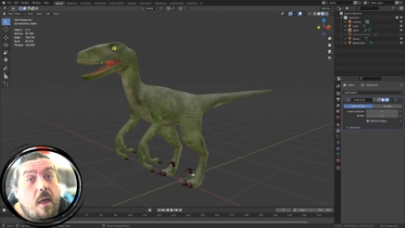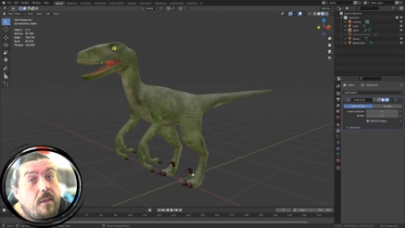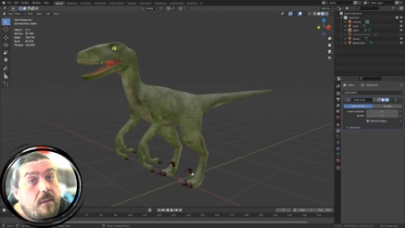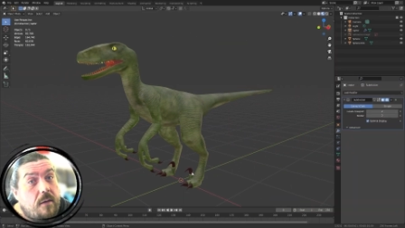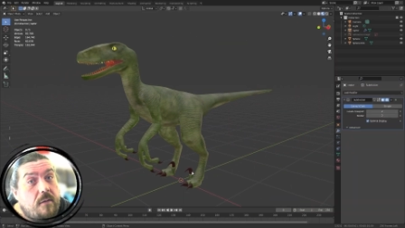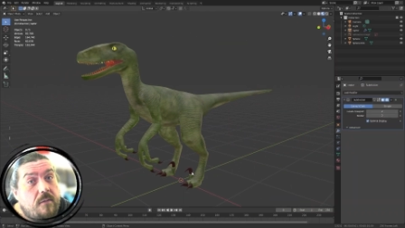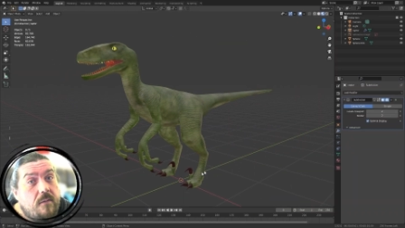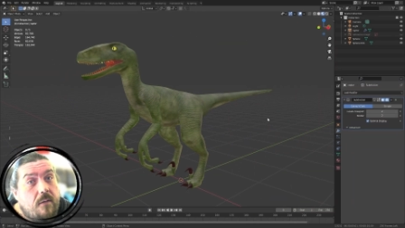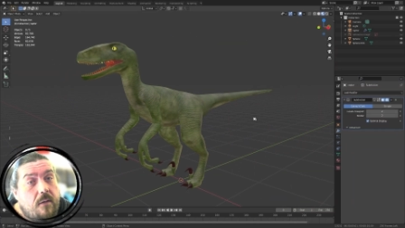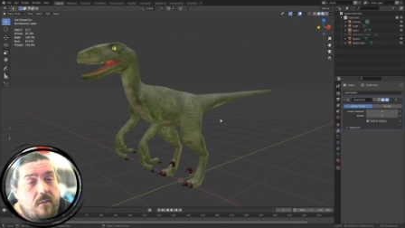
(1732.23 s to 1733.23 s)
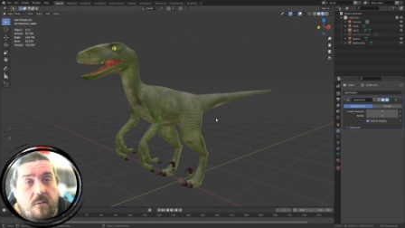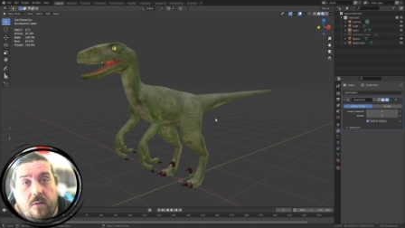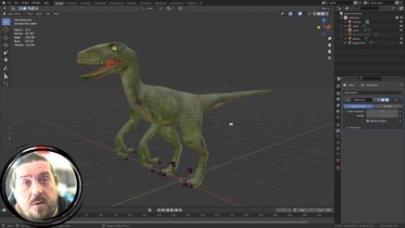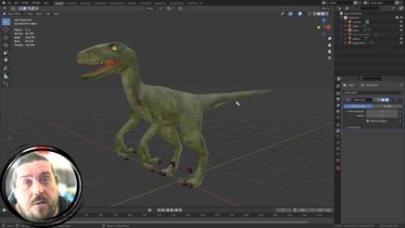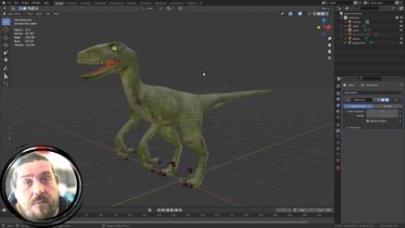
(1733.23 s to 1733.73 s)
this is the
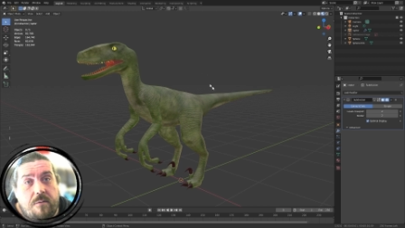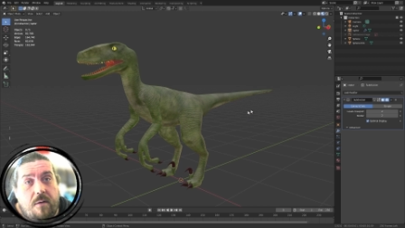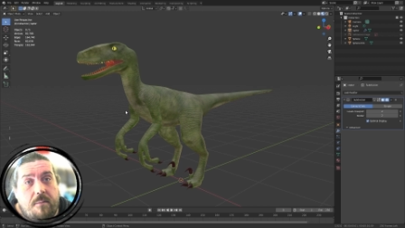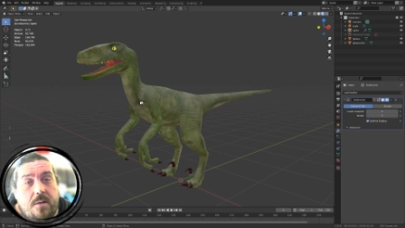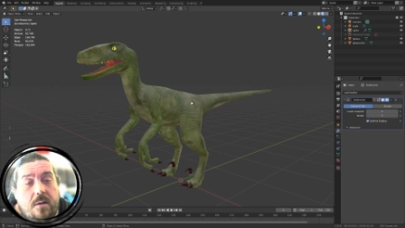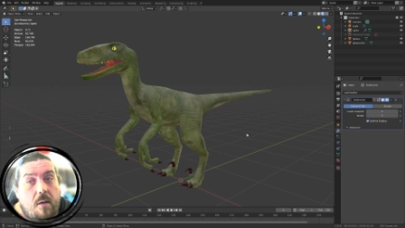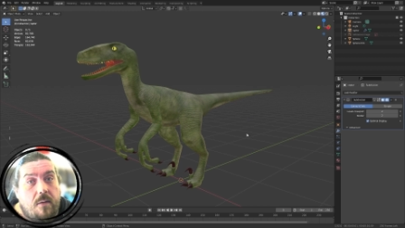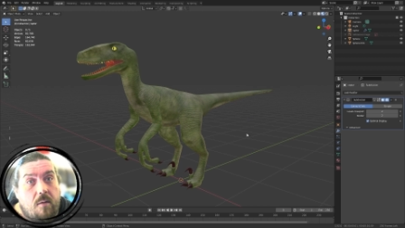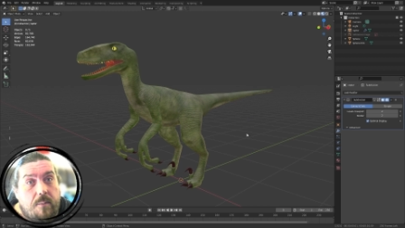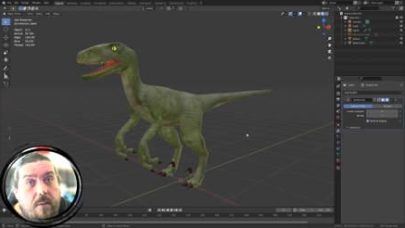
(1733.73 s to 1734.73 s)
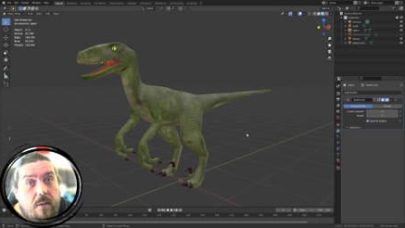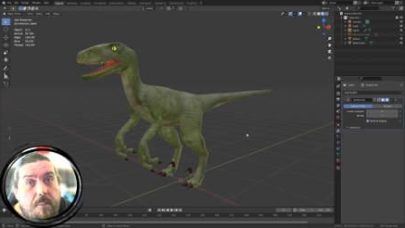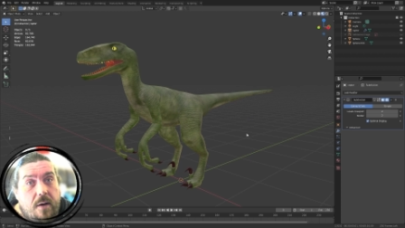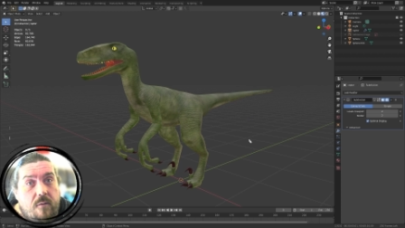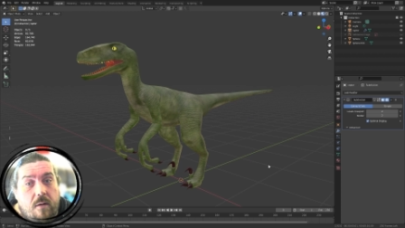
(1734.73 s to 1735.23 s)
version of the Raptor that will be on the
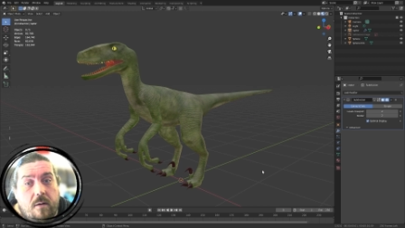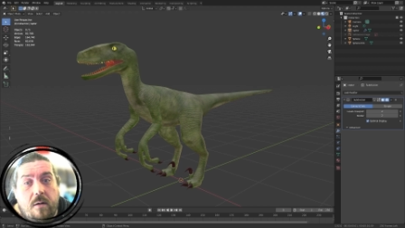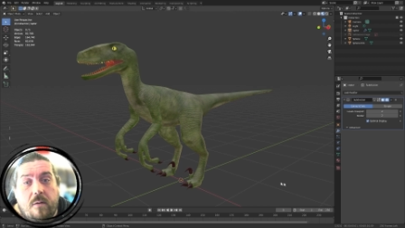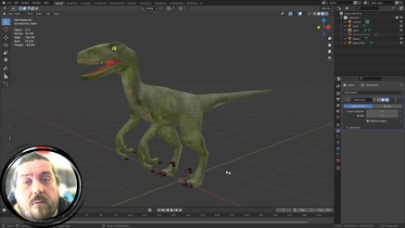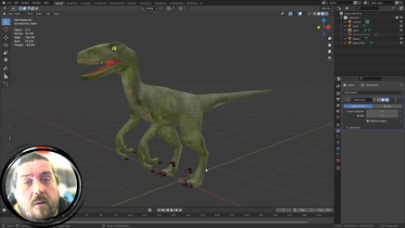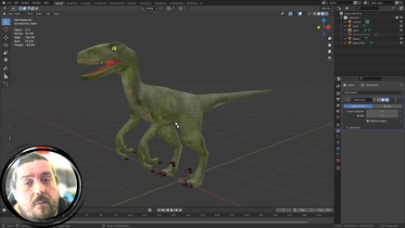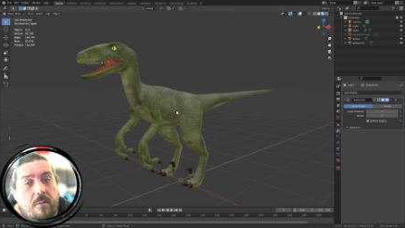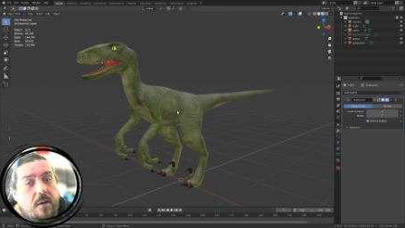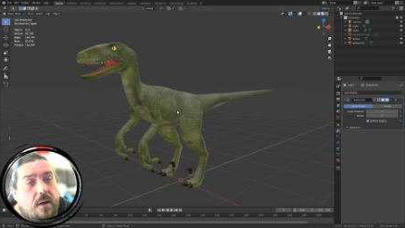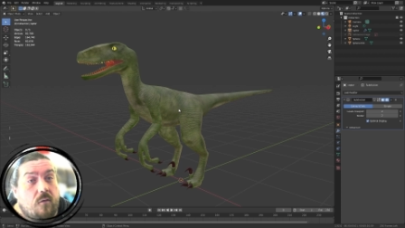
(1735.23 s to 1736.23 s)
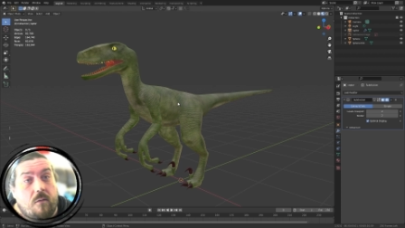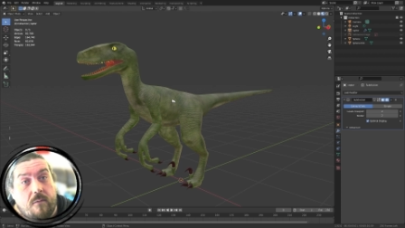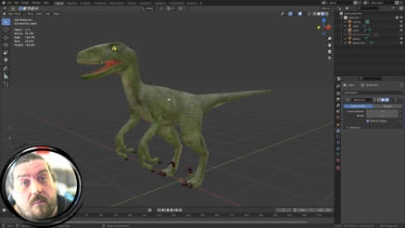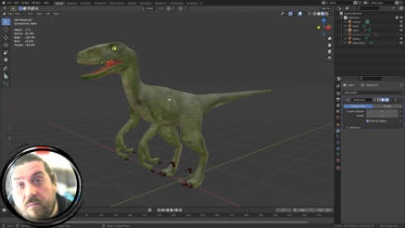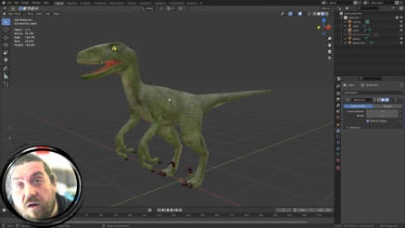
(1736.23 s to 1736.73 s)
Patreon. So the texture is
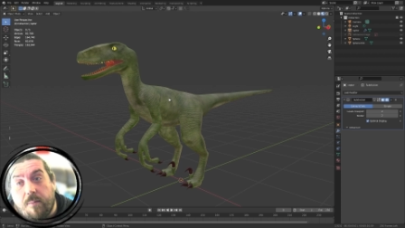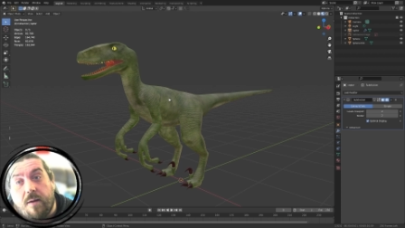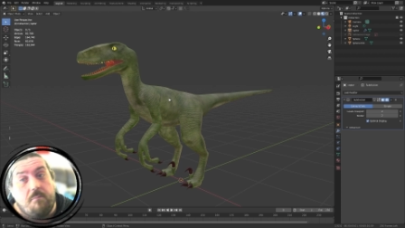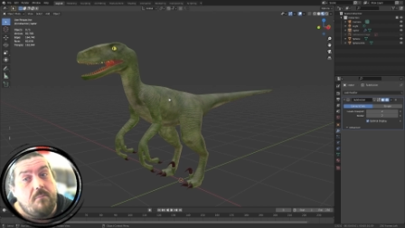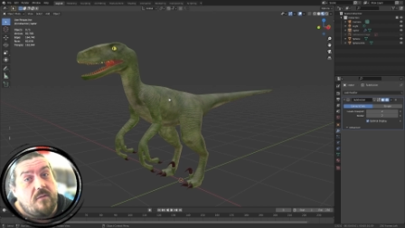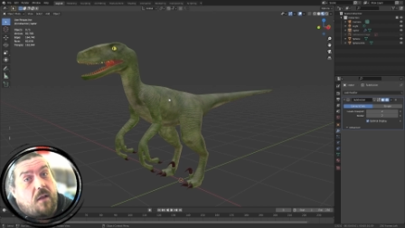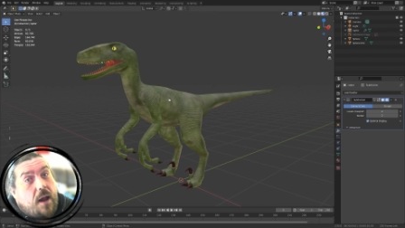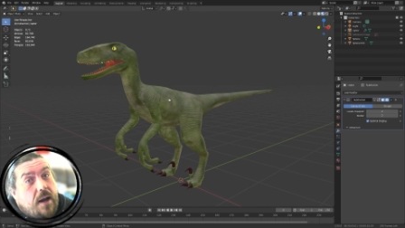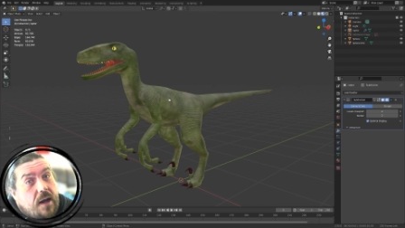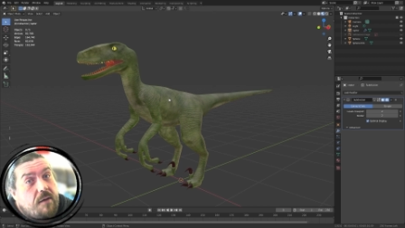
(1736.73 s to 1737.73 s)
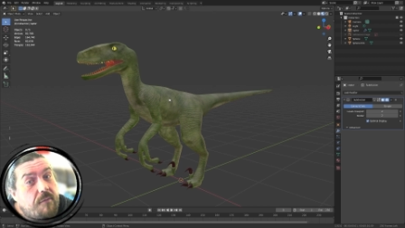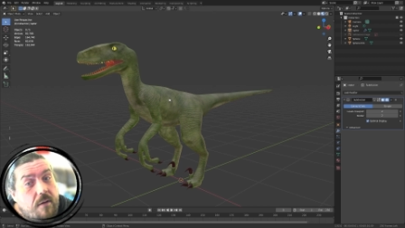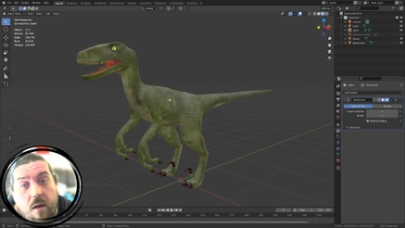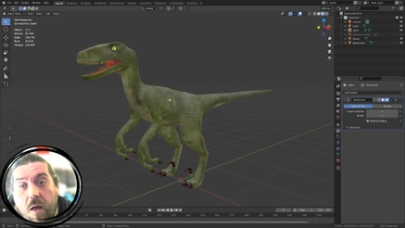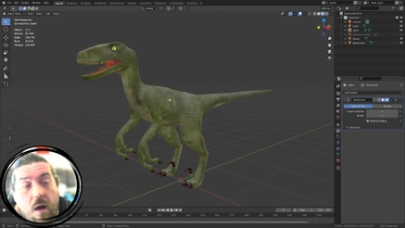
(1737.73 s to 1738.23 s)
going to be slightly different.
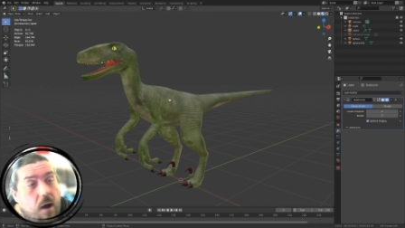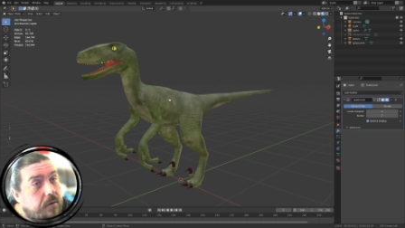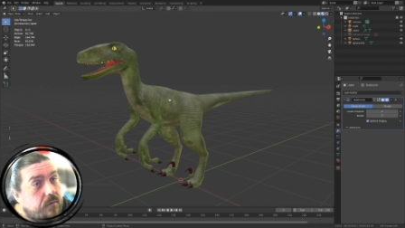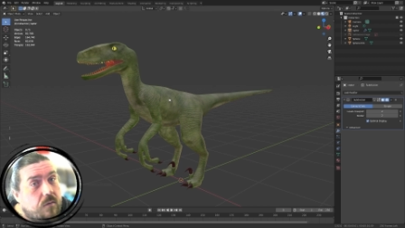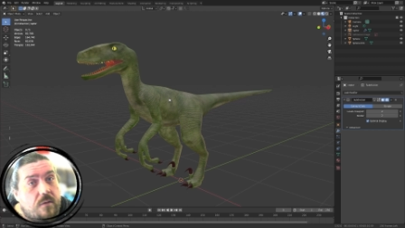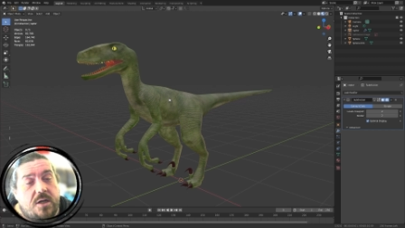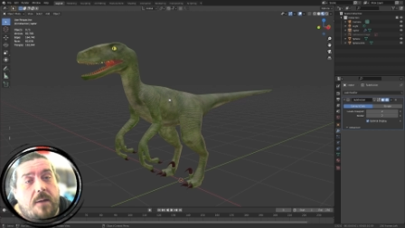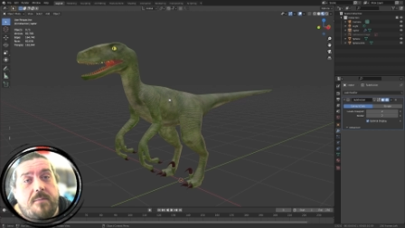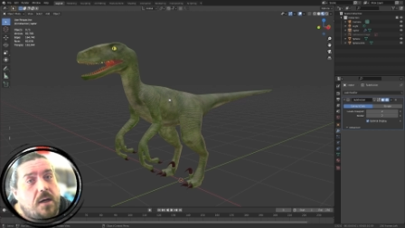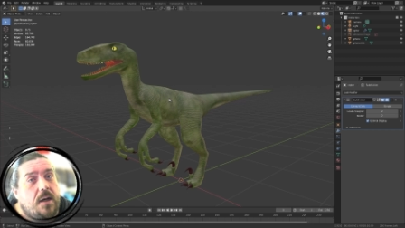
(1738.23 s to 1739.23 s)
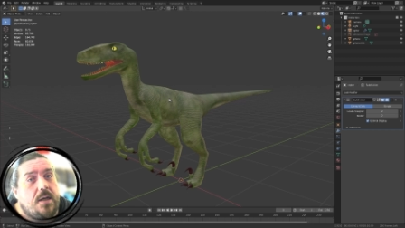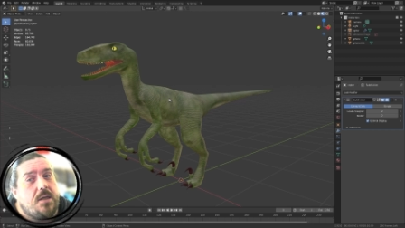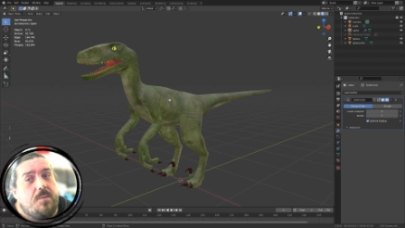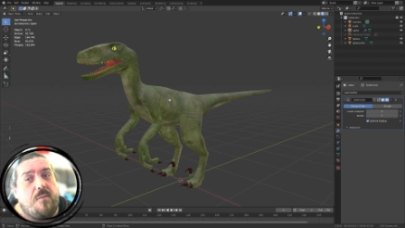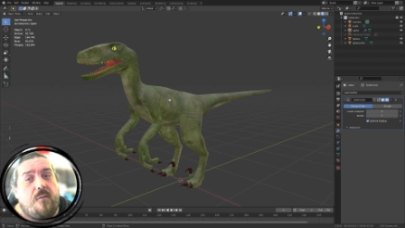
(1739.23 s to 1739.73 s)
I used all the same techniques as
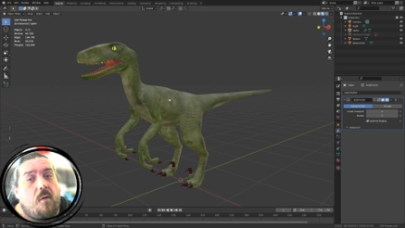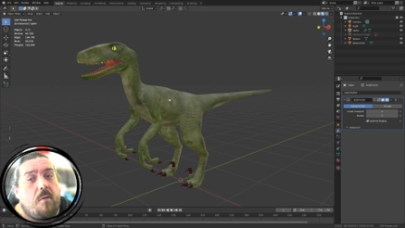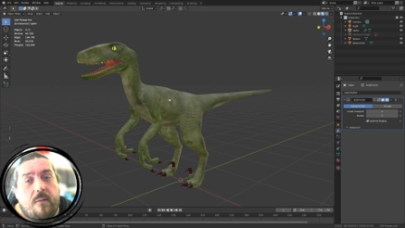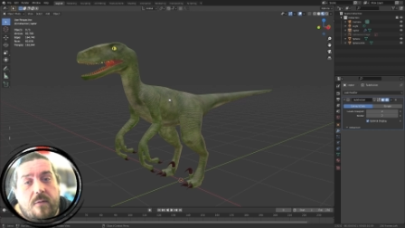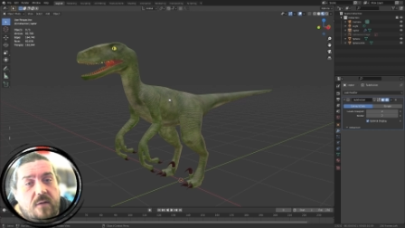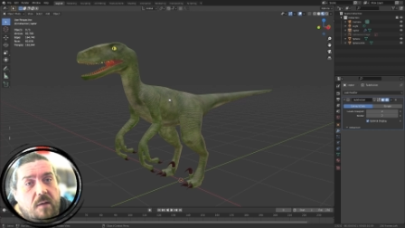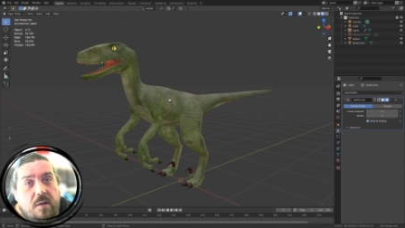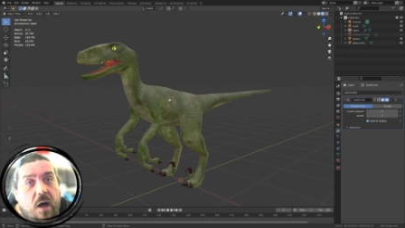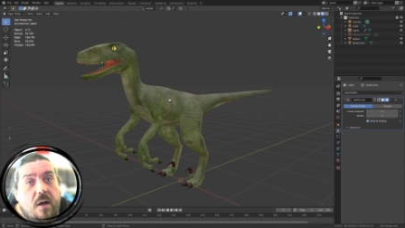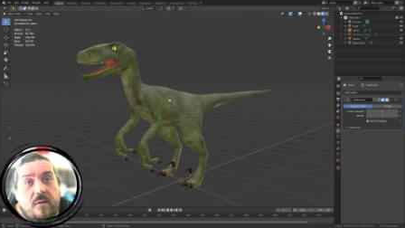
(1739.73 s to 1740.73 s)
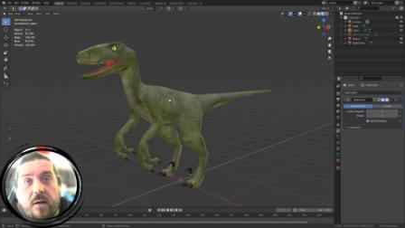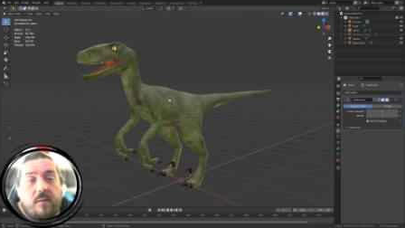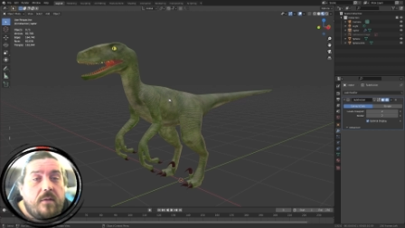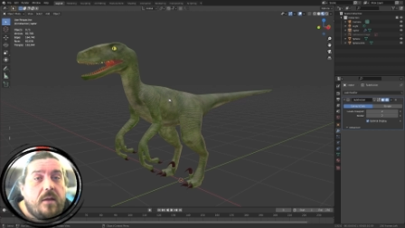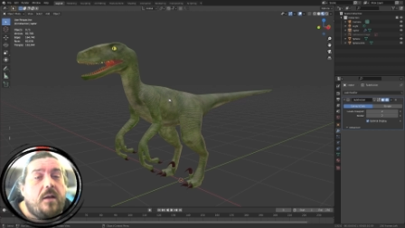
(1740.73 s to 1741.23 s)
before and the same colors and
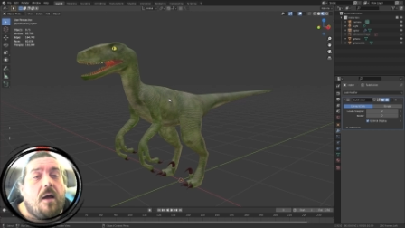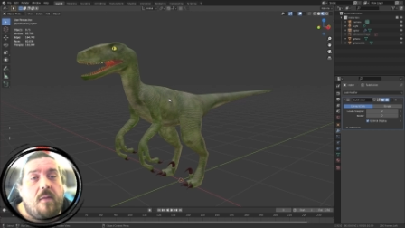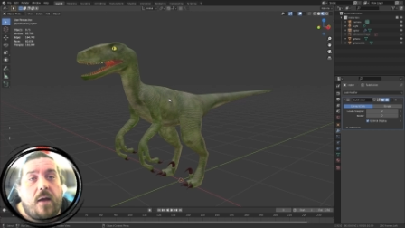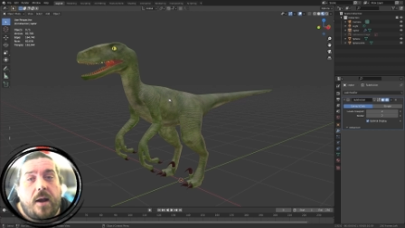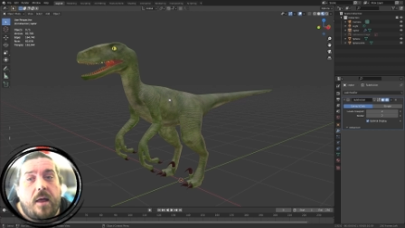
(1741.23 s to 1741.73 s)
everything like that.